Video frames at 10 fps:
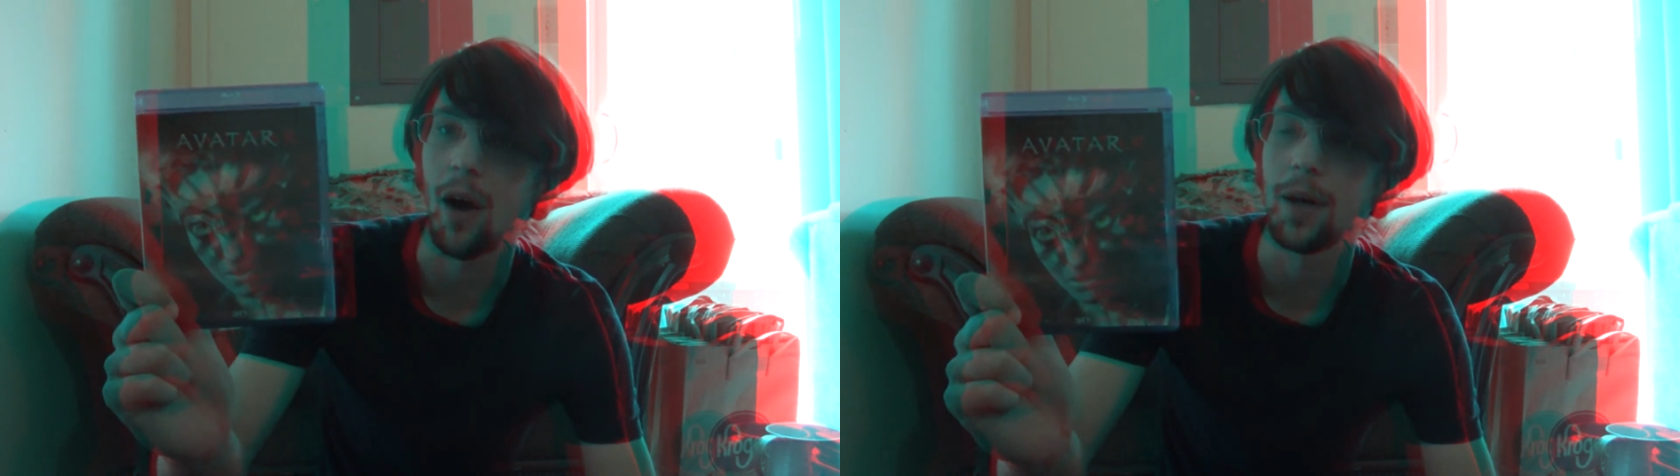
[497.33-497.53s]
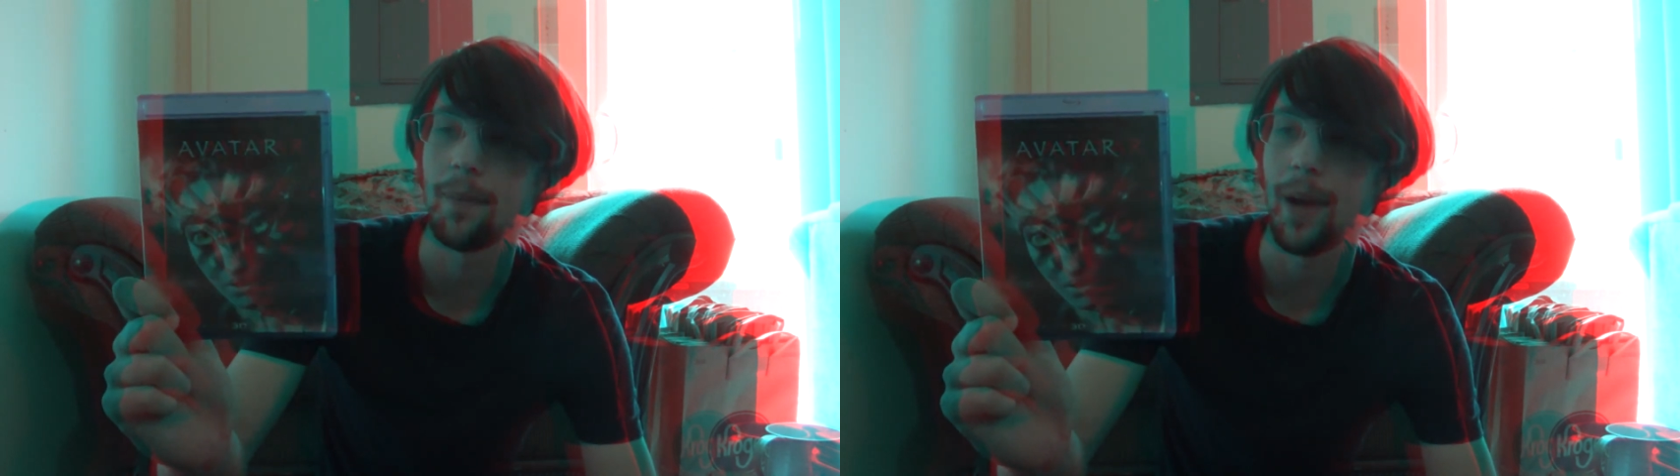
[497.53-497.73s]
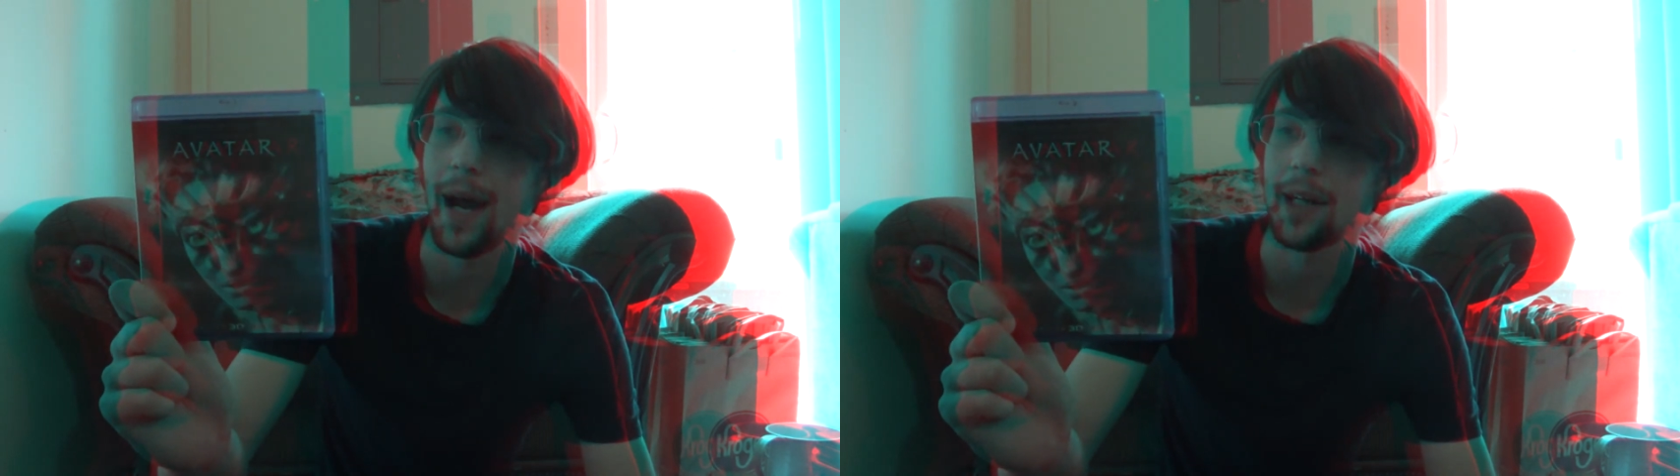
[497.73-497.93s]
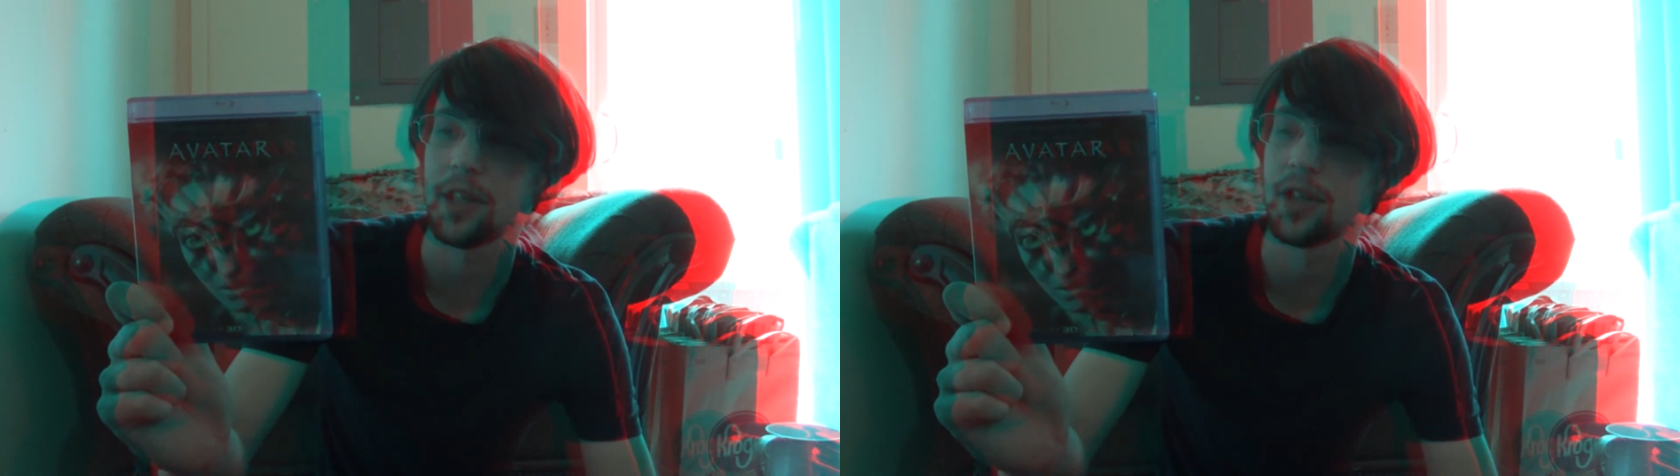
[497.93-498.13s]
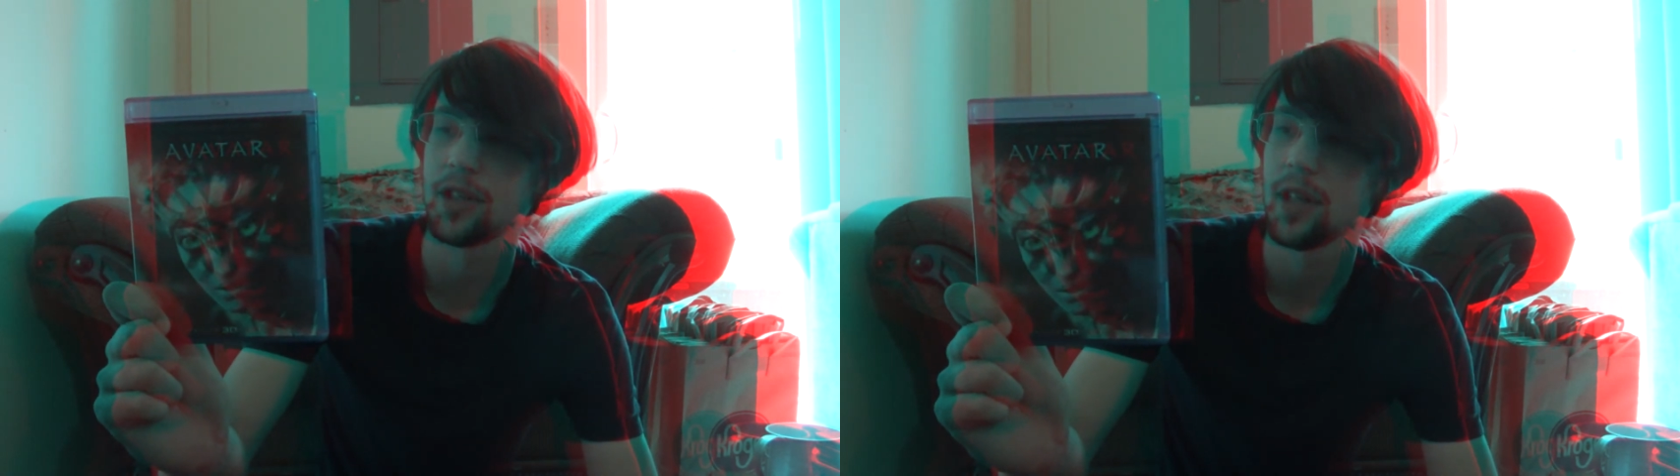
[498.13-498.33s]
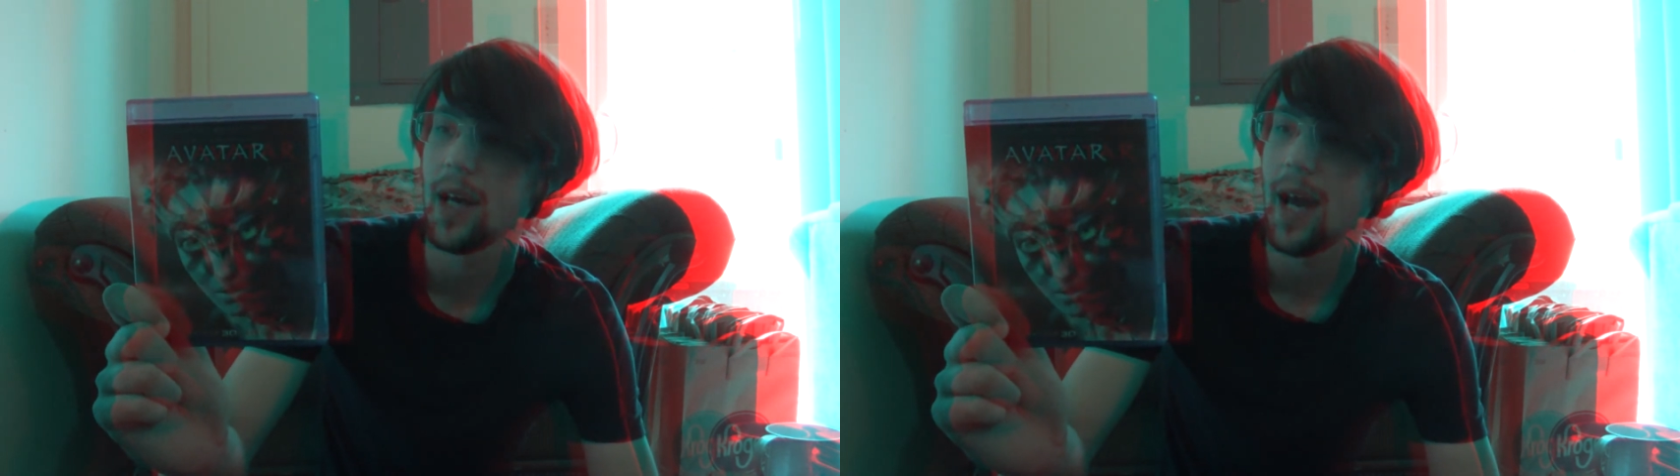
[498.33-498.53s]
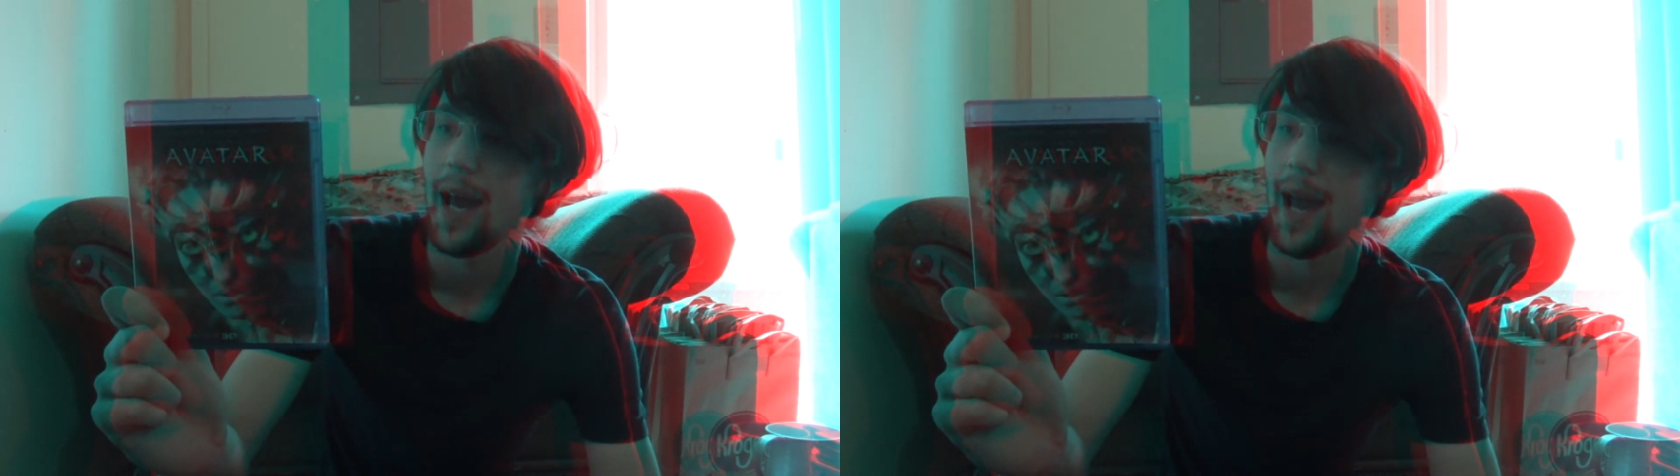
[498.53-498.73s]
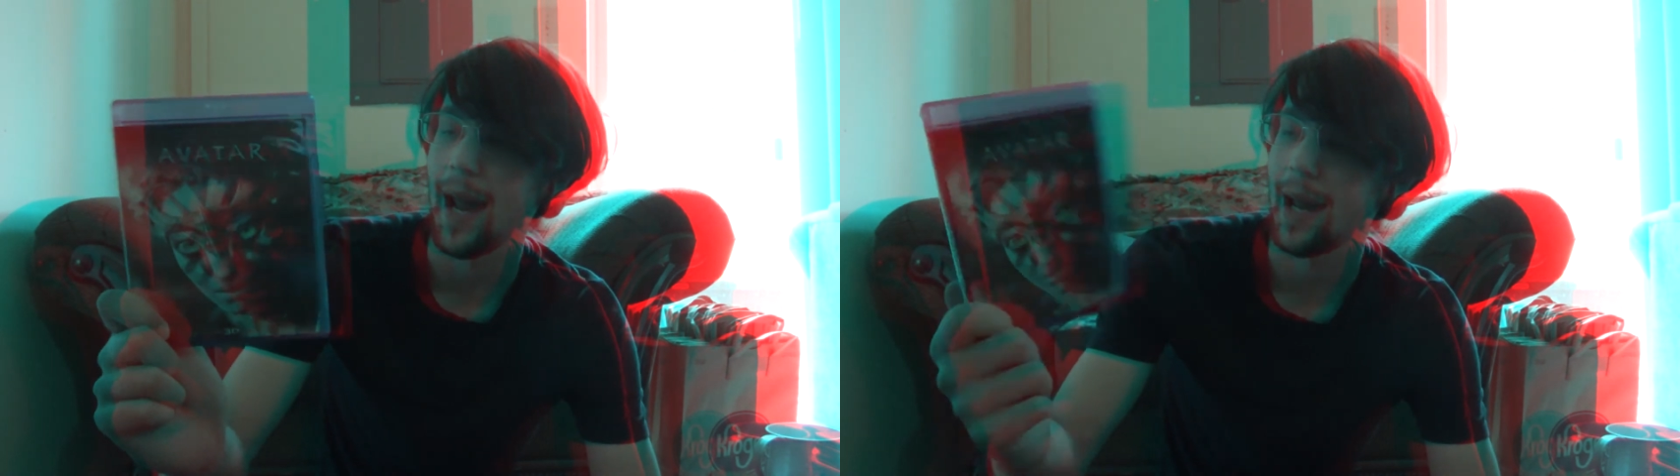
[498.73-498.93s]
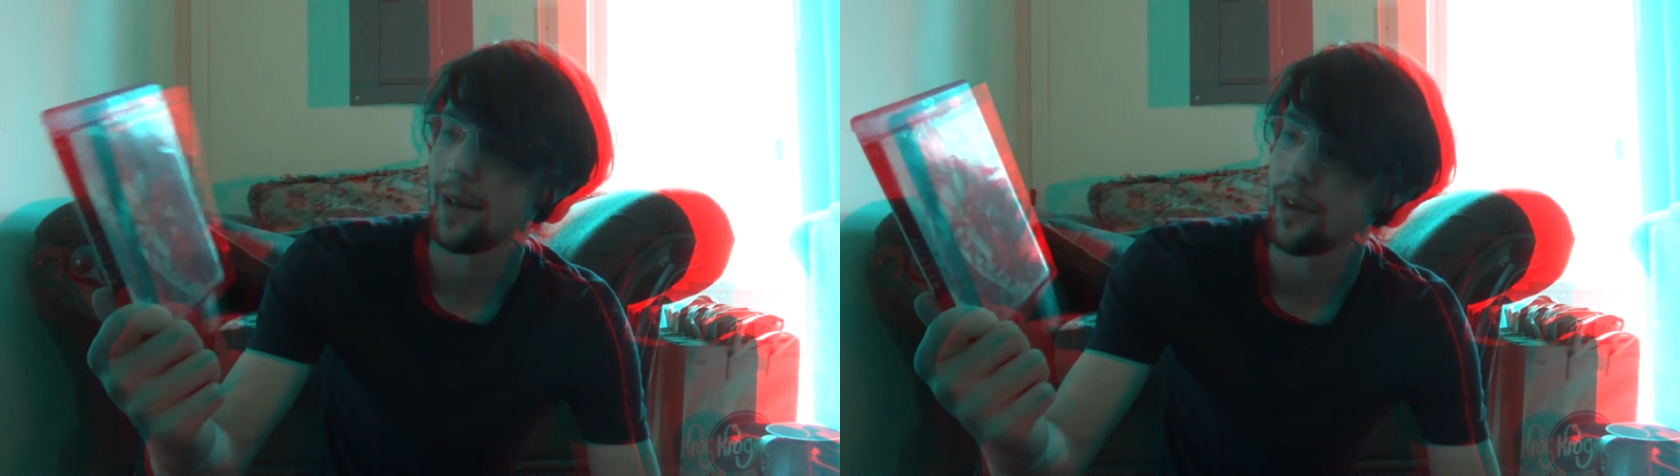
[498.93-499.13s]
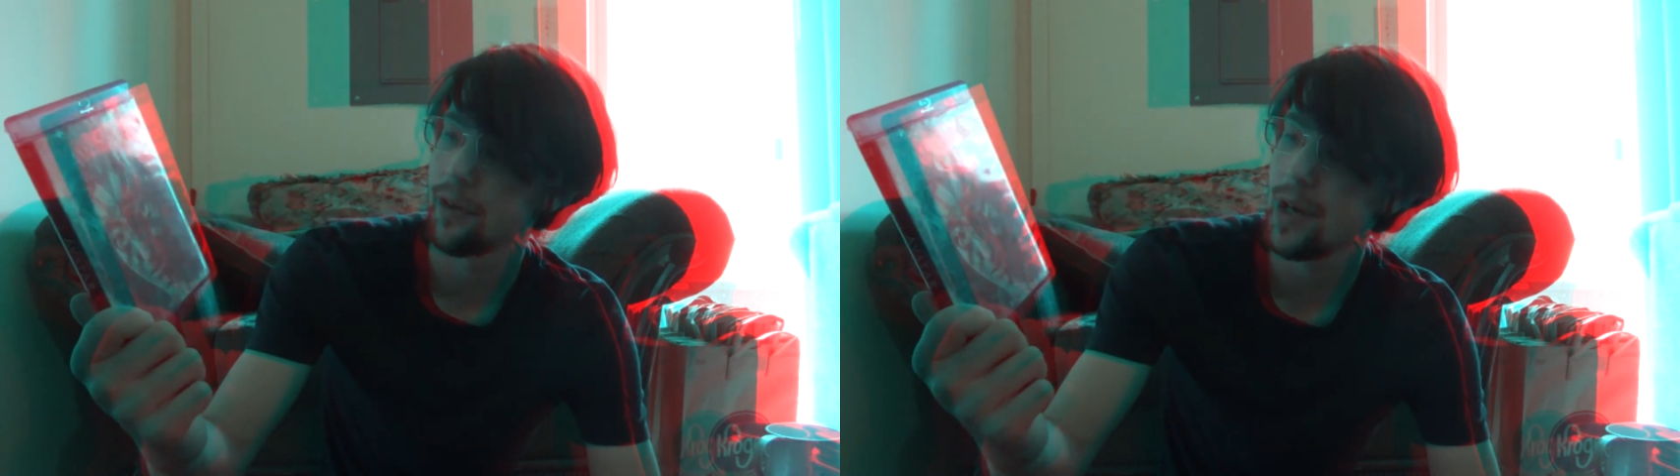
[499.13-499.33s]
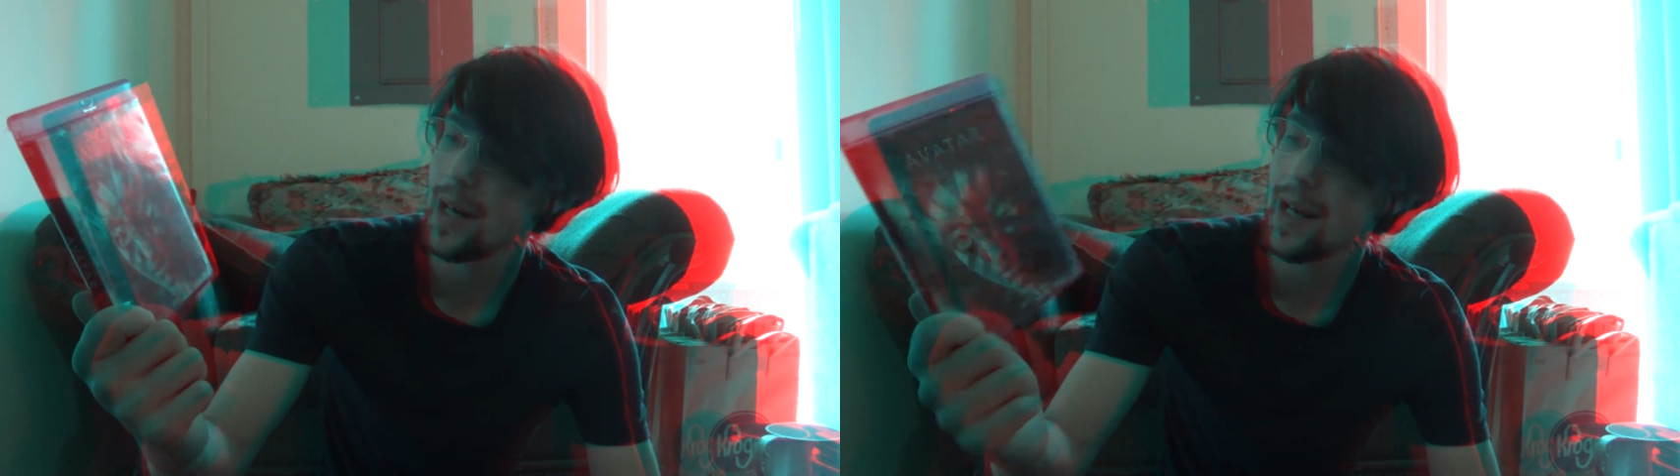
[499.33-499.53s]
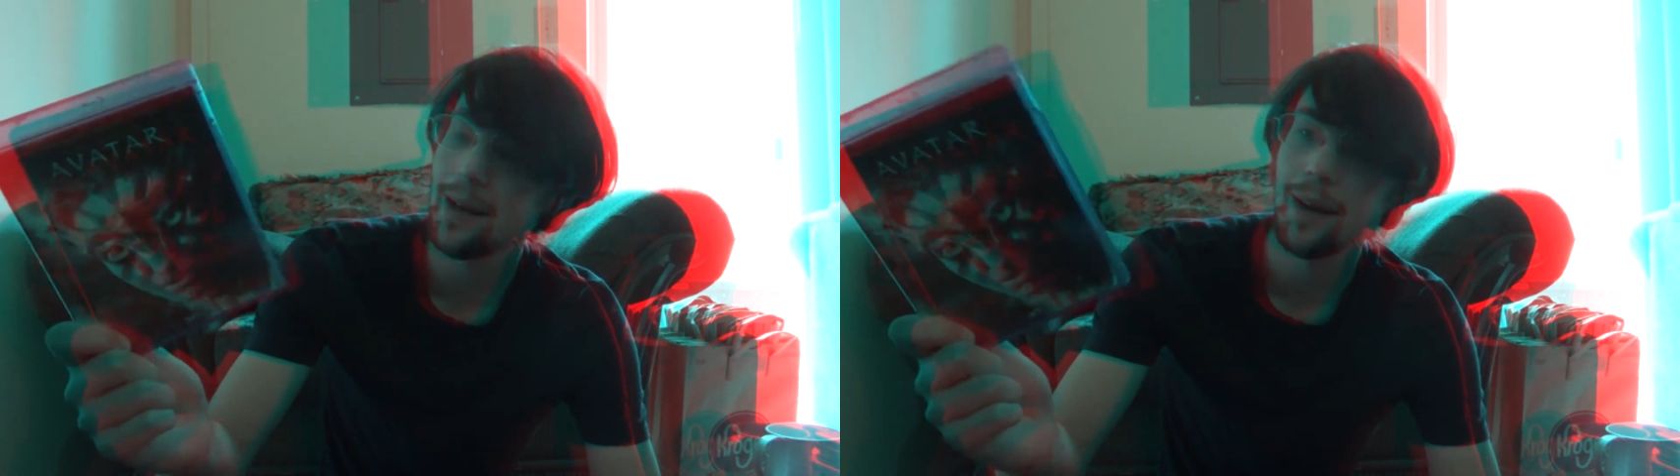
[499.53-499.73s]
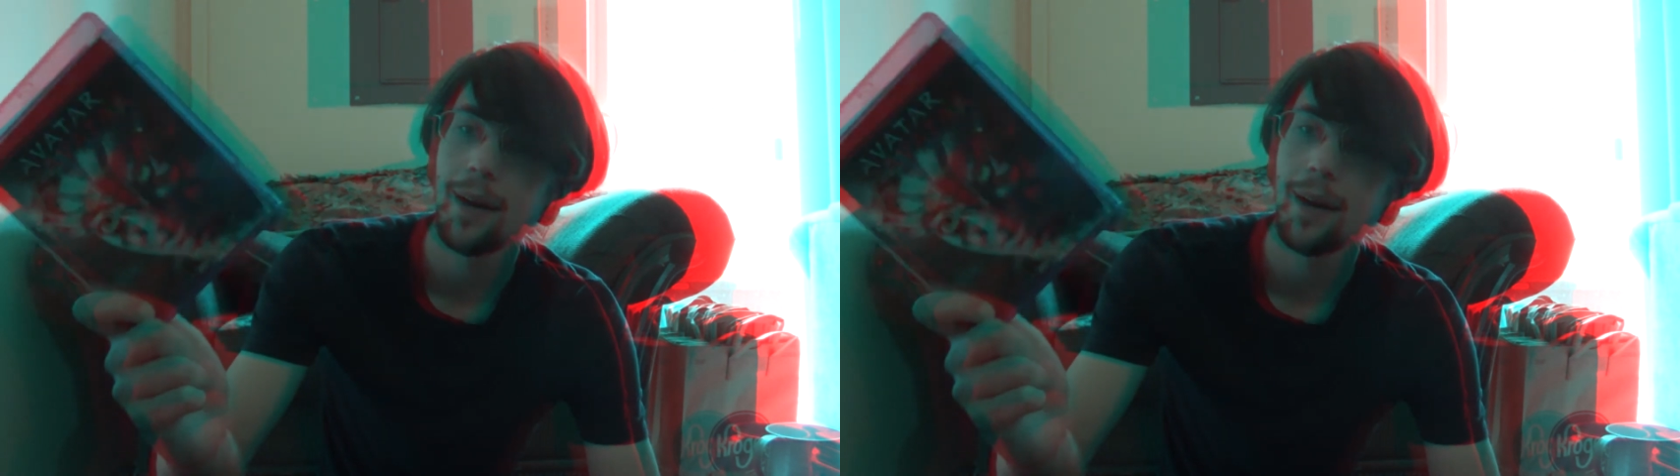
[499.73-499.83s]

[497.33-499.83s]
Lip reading: unmatched. And the 3D,